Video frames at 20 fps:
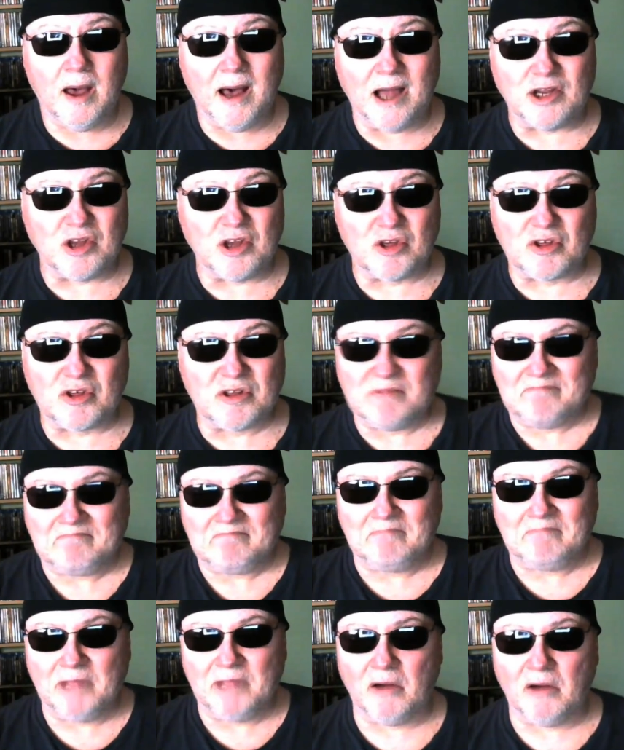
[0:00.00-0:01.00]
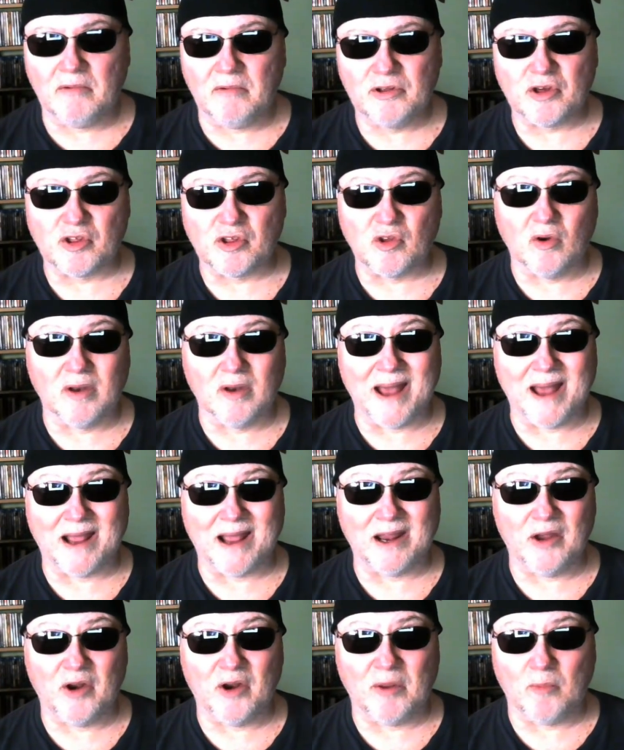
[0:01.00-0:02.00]
I just, you know, just don't like
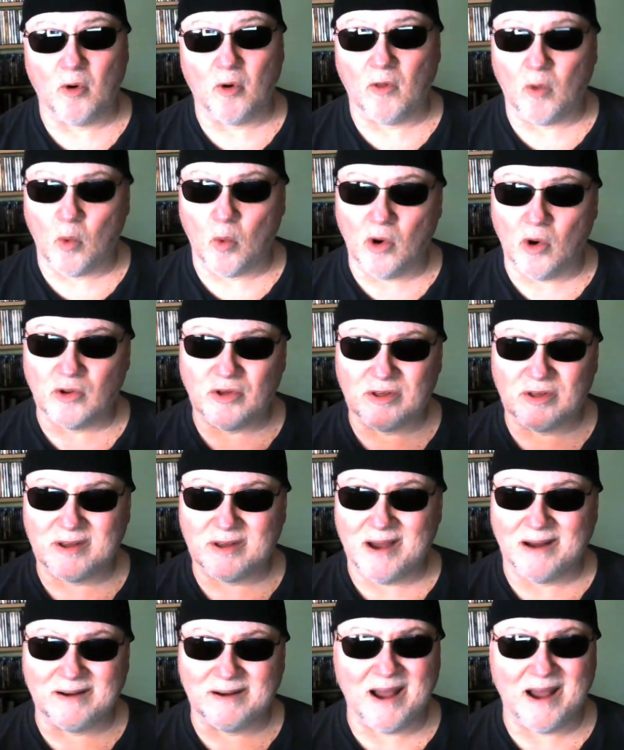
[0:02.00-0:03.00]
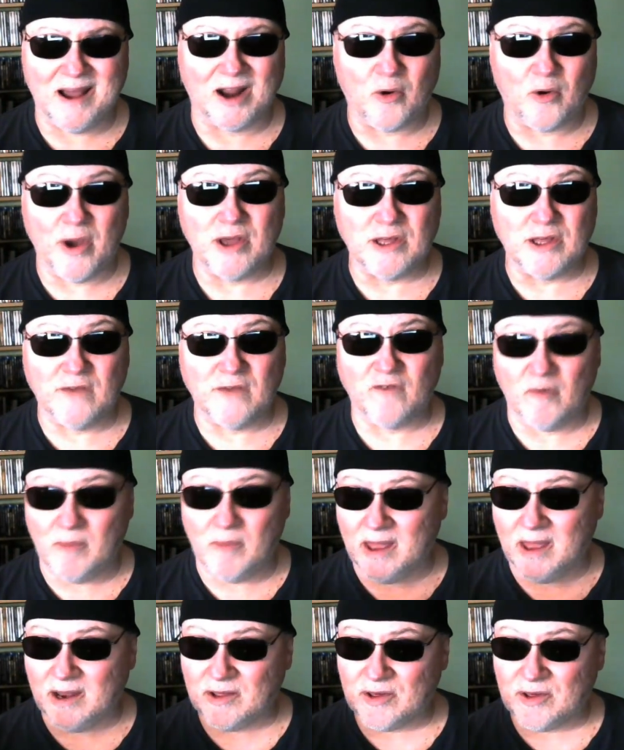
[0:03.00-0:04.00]
it here anymore. The world's just gotten kind of crazy for
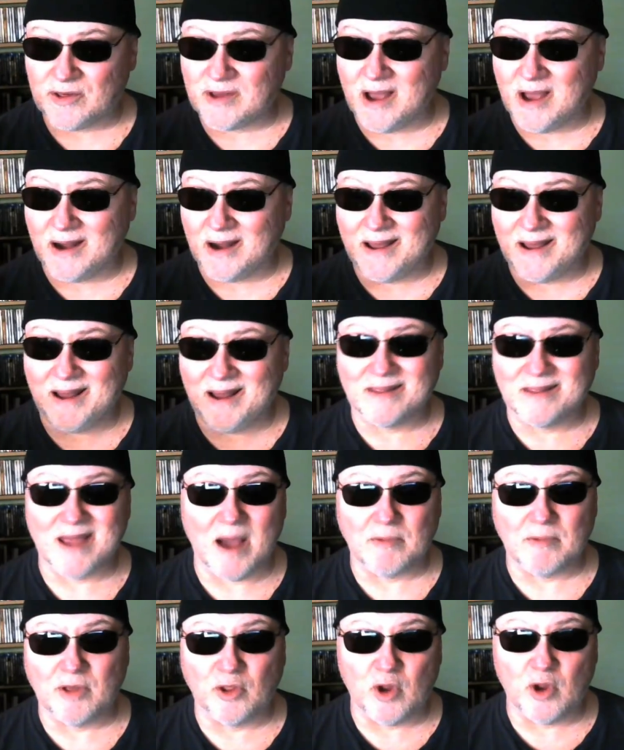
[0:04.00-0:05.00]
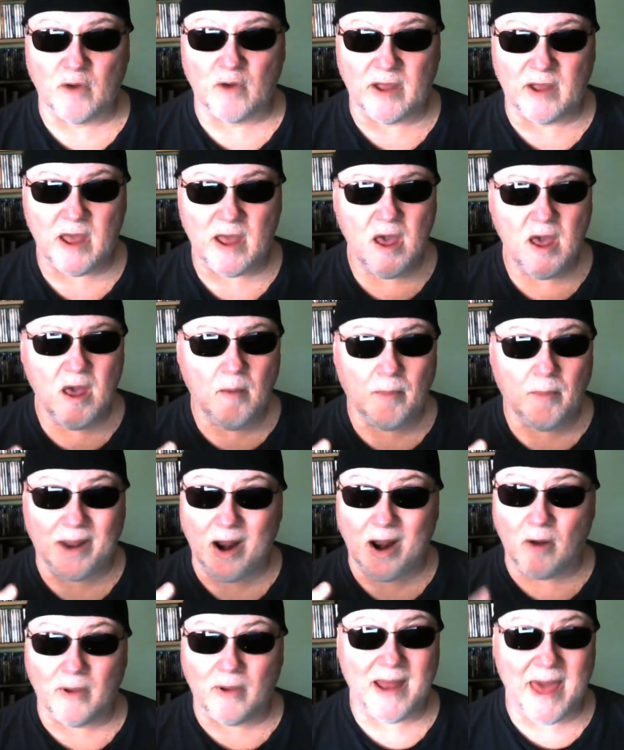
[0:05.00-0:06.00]
me and it's just gotten kind of topsy-turvy. But I
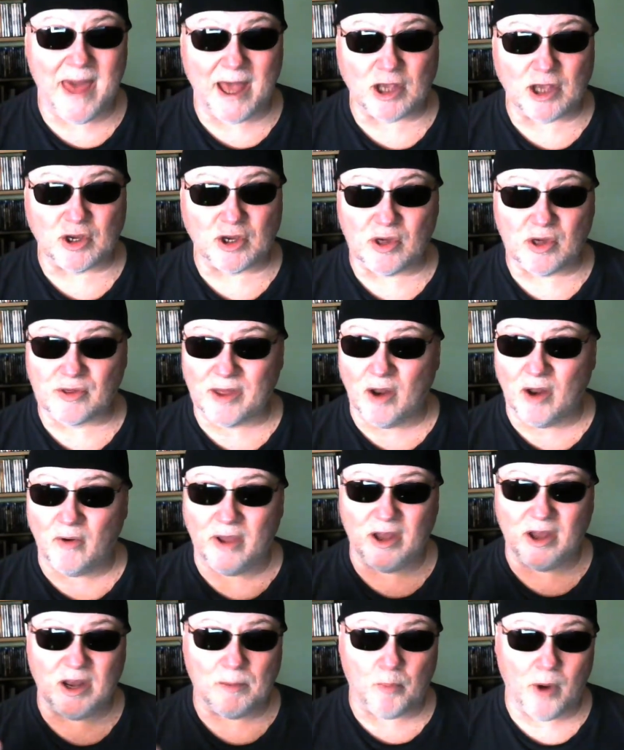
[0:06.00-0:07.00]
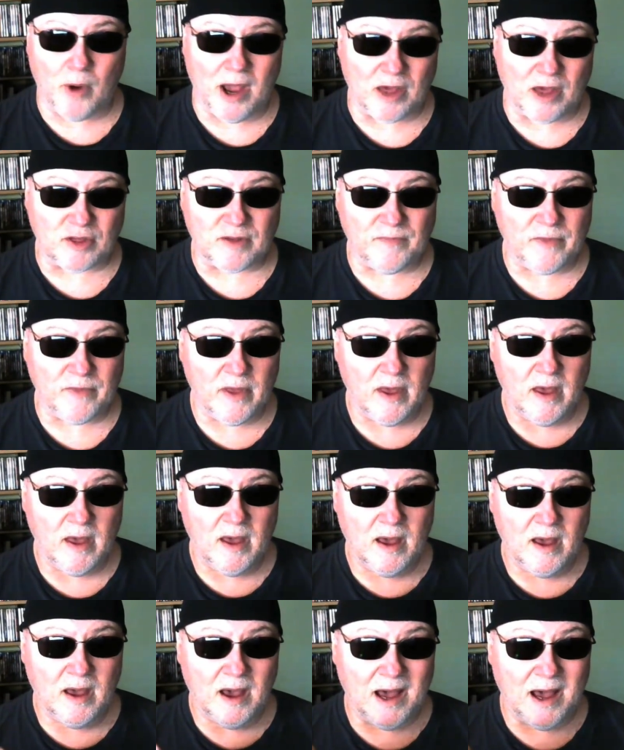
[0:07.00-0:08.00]
don't get anxious. I don't get depressed.
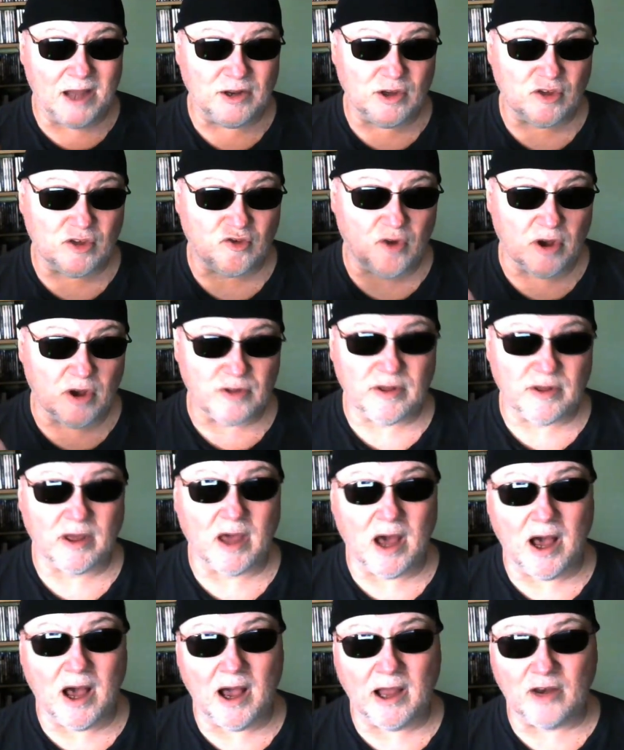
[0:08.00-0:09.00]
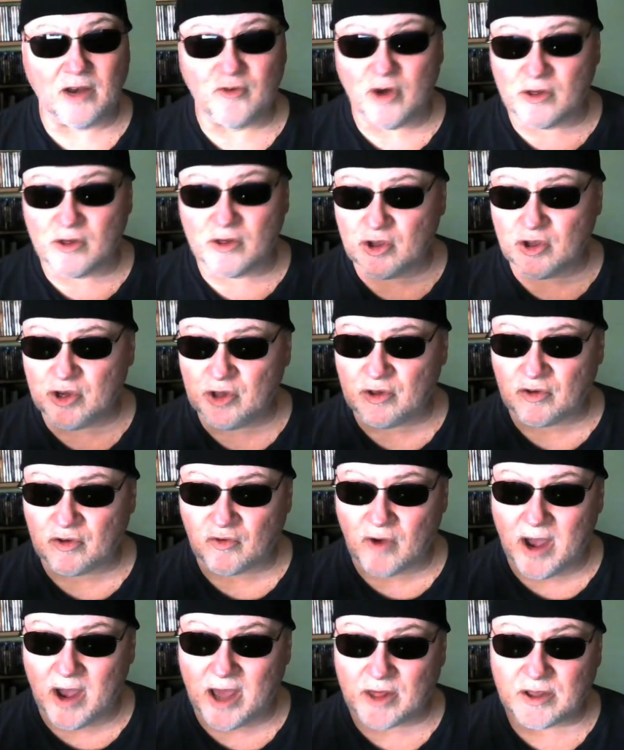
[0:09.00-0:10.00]
I just trust in God, trust in Jesus
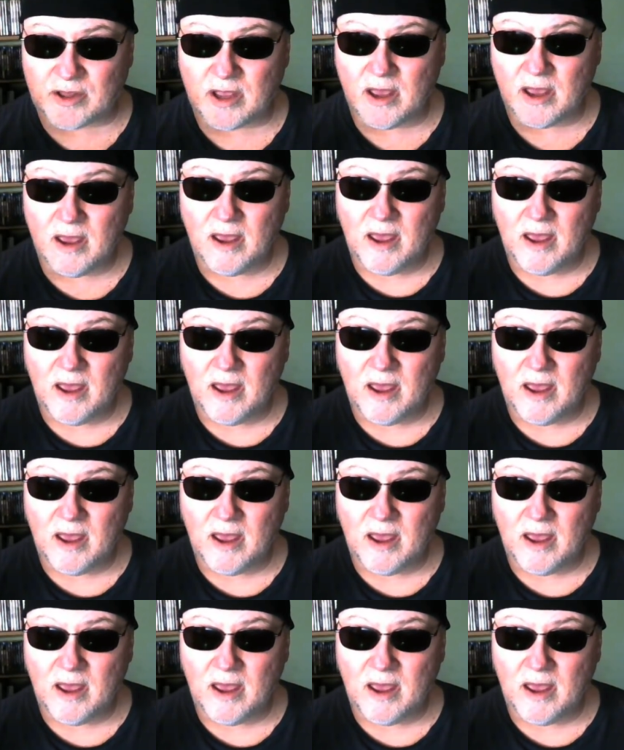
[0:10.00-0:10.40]
Christ,